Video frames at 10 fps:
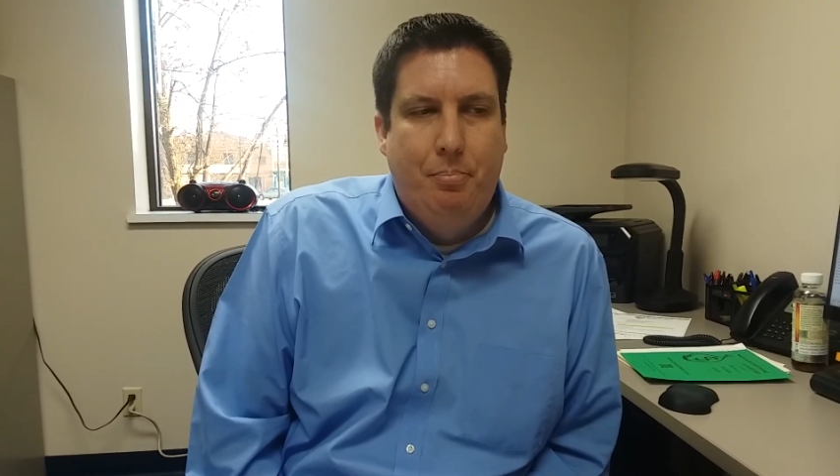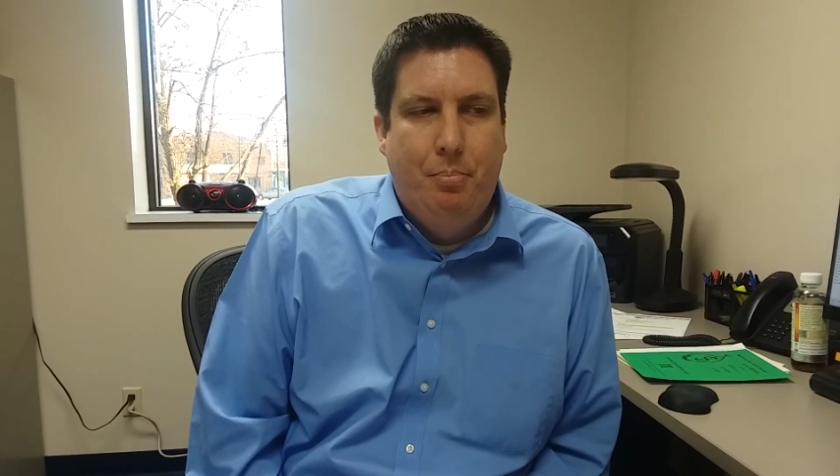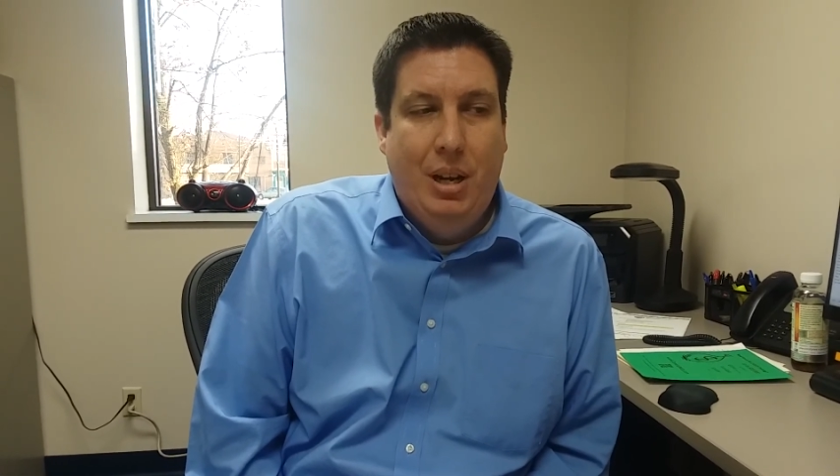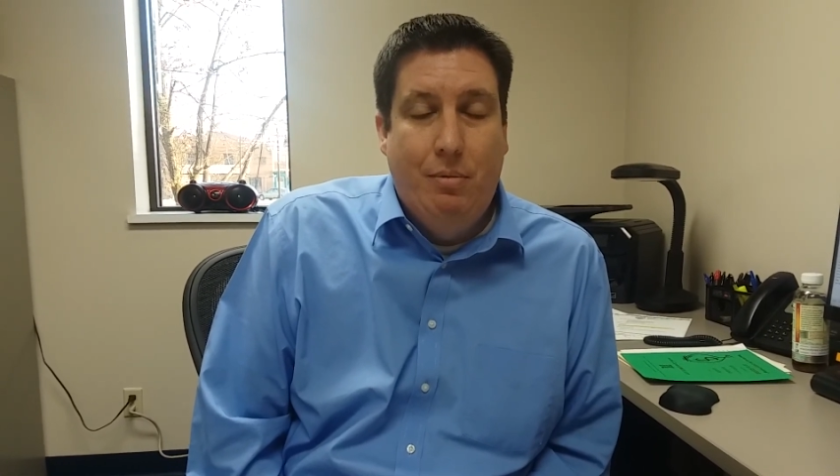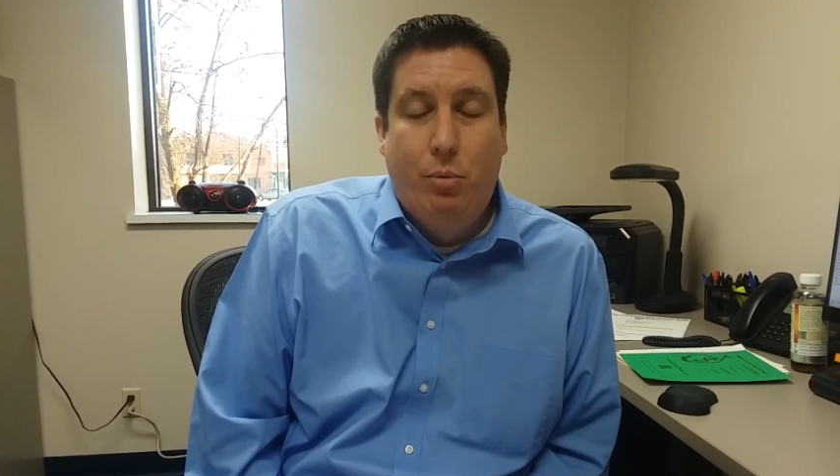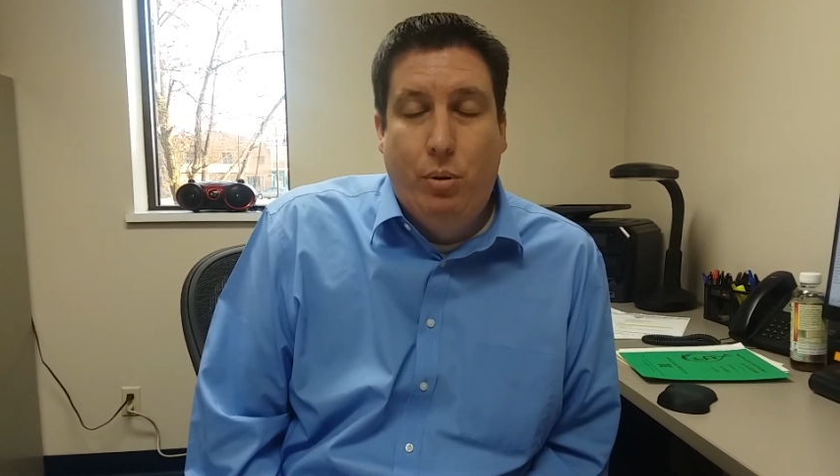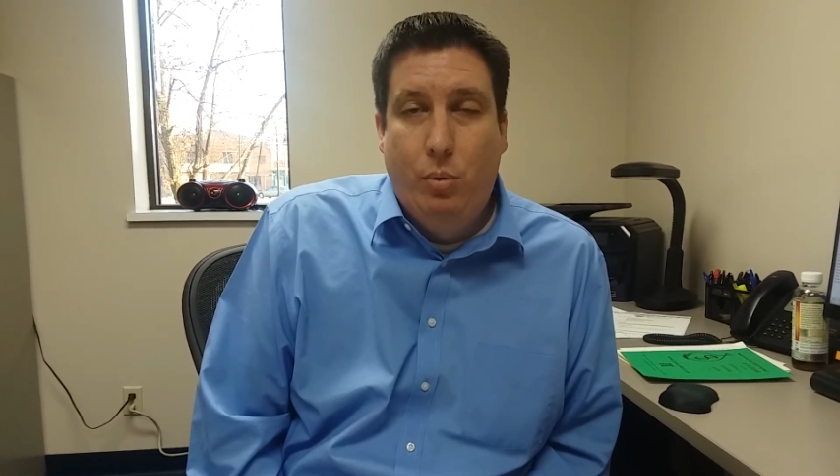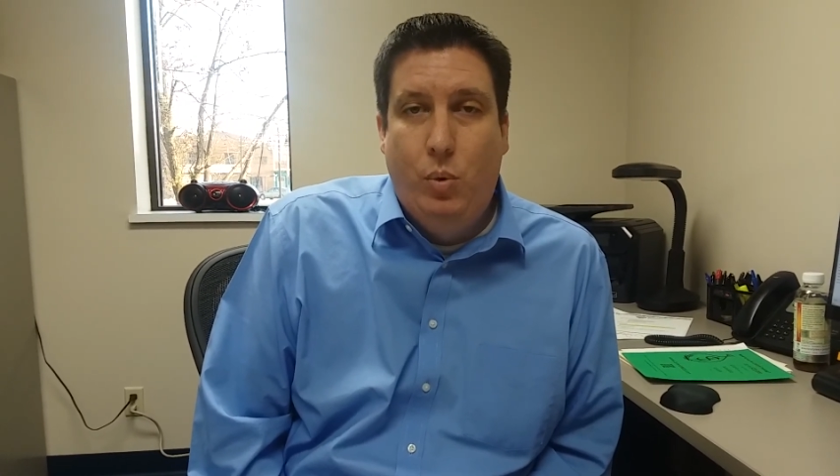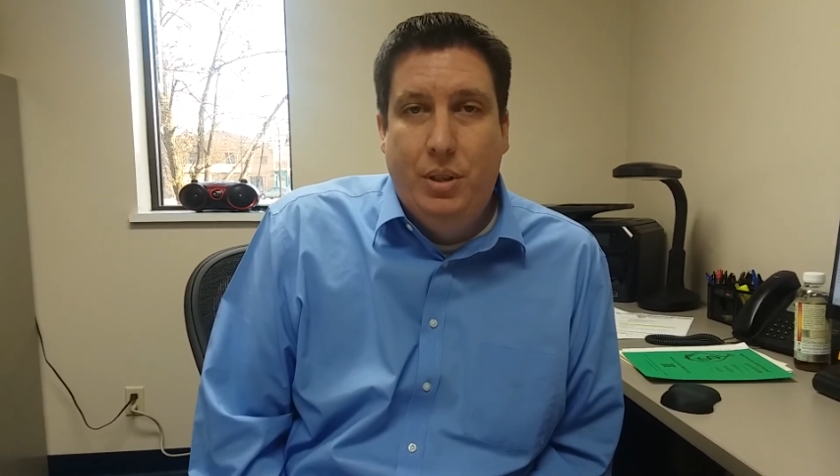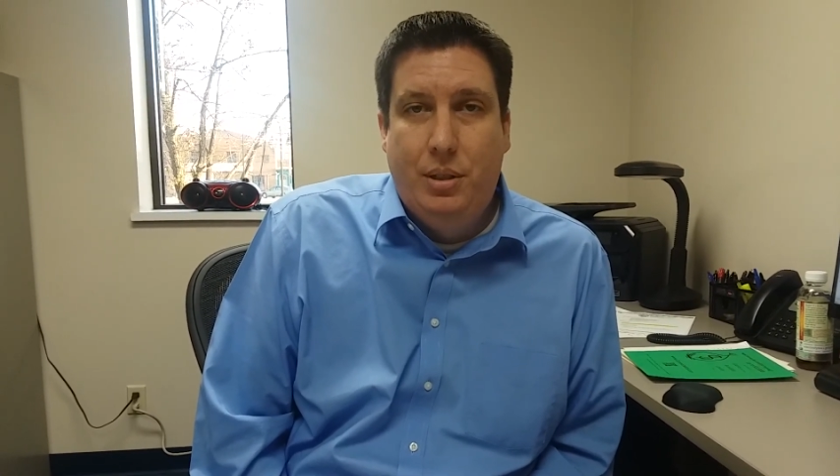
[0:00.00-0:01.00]
pay for the
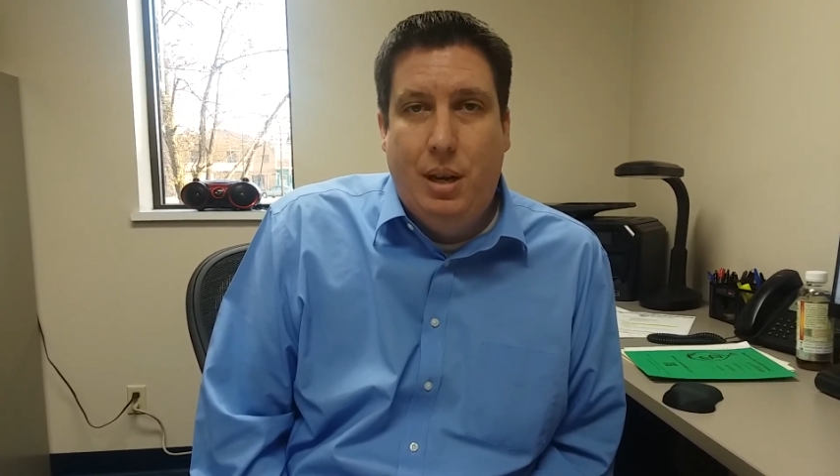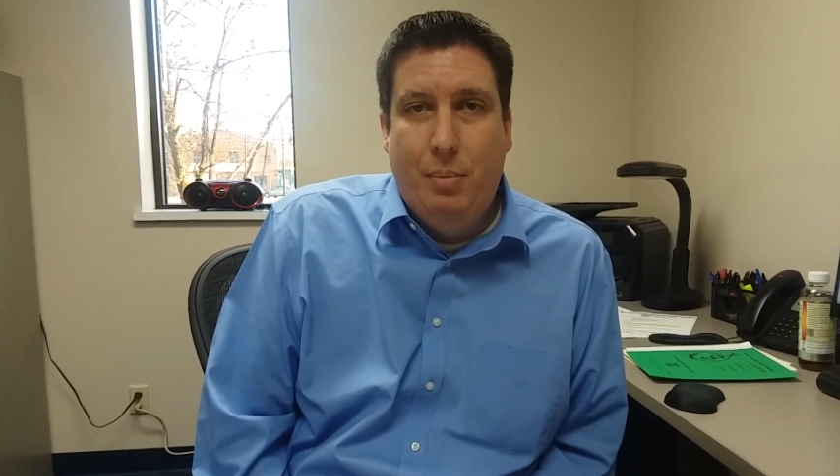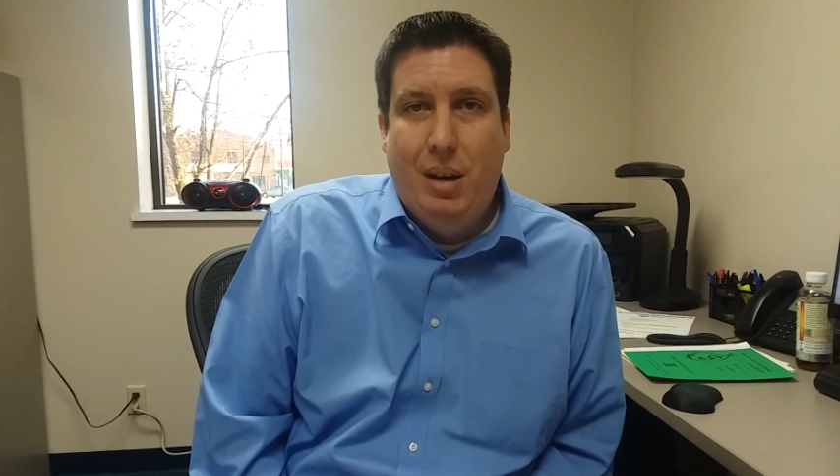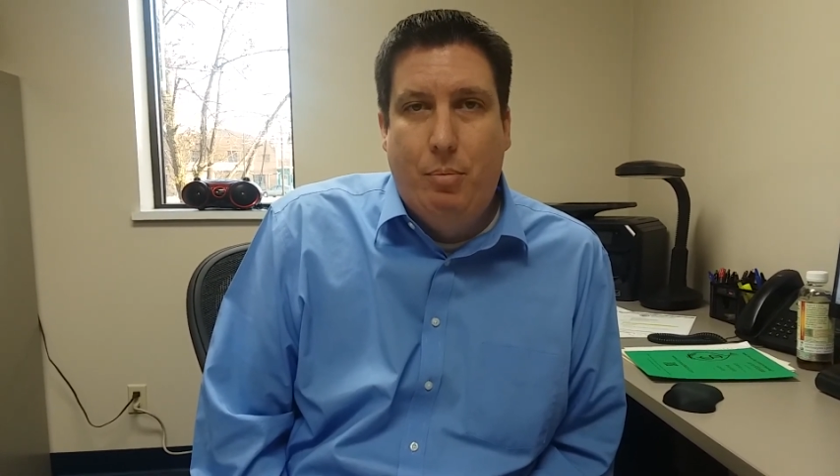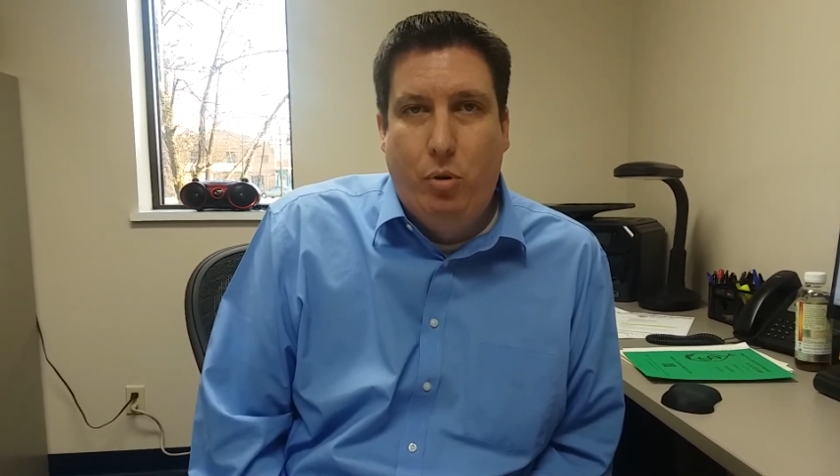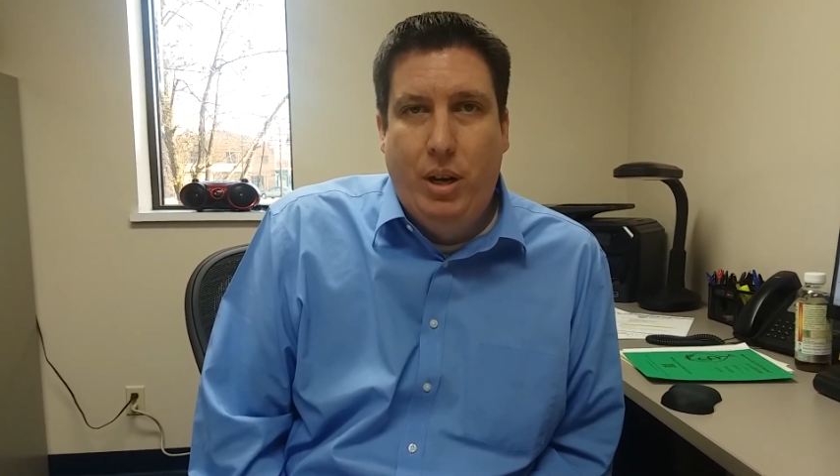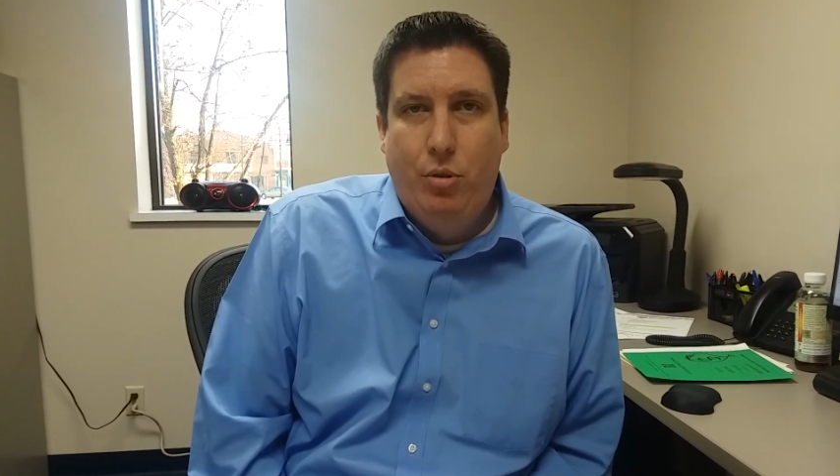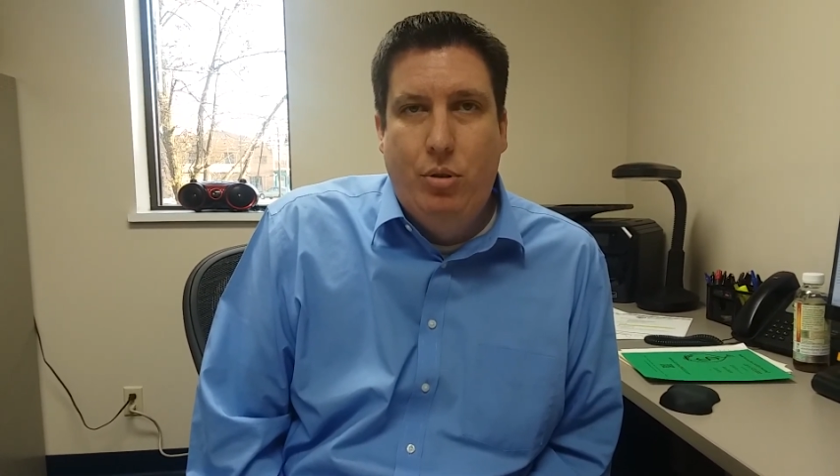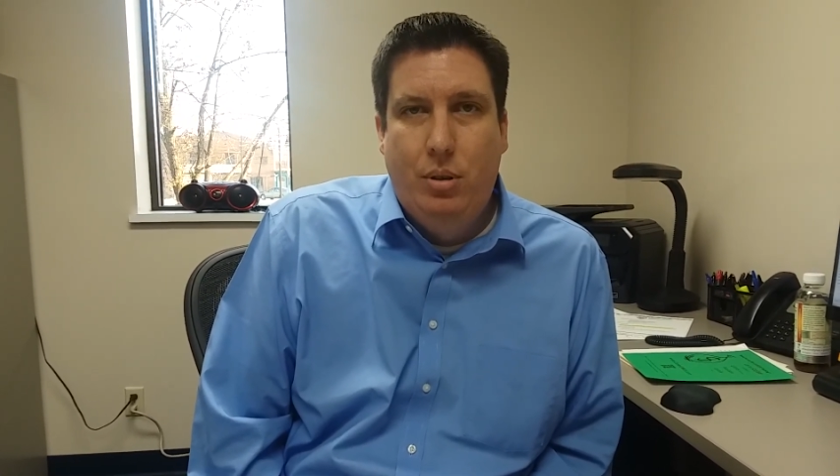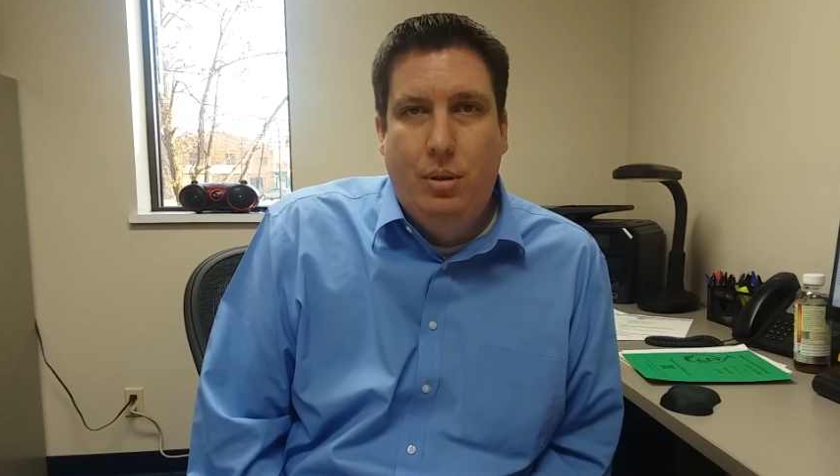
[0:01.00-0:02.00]
One Stop
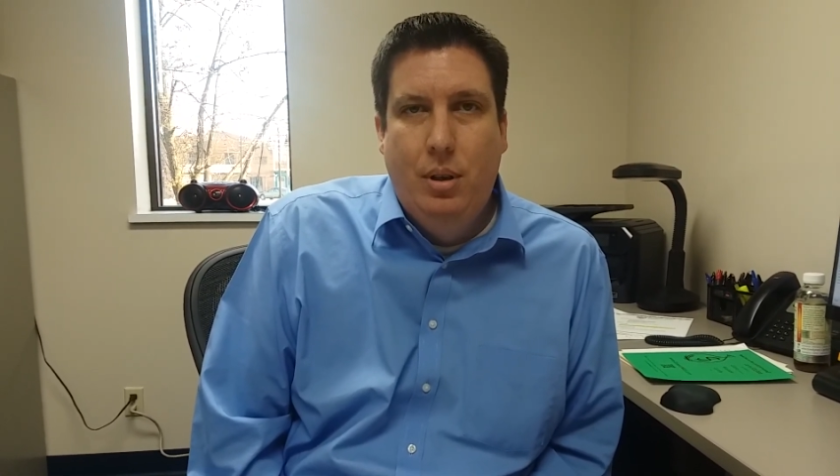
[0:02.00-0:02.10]
operation,